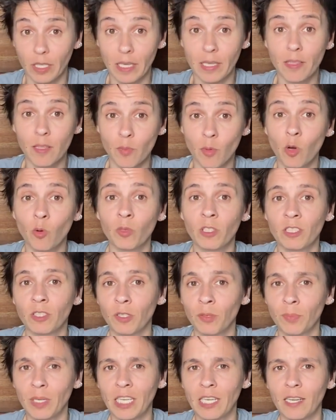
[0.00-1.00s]
in the moment
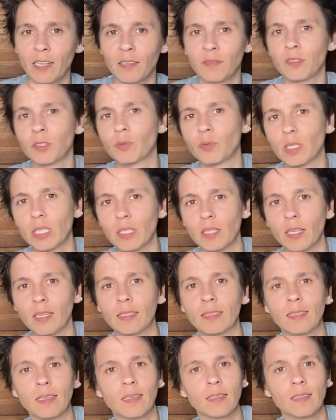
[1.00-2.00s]
you may not even
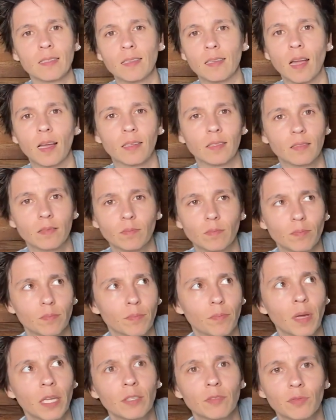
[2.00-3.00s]
realize that it's not
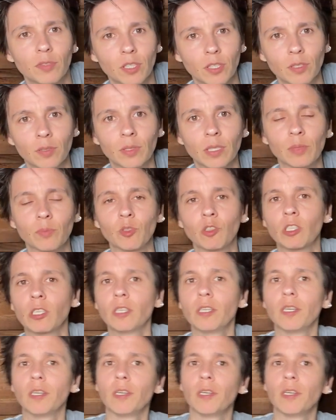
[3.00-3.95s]
meant for you anymore.